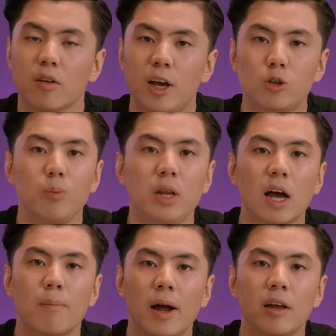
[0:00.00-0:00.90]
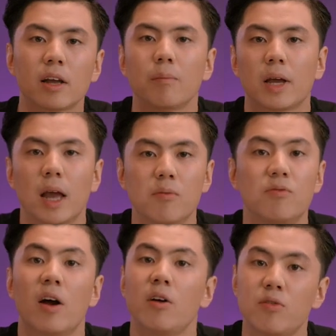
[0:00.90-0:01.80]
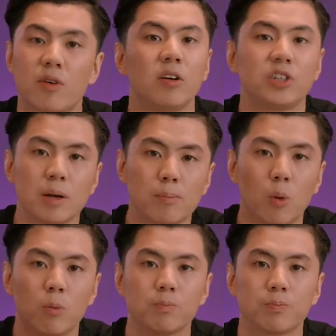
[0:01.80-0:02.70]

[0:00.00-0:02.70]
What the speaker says: Facebook media buying became very, very simple.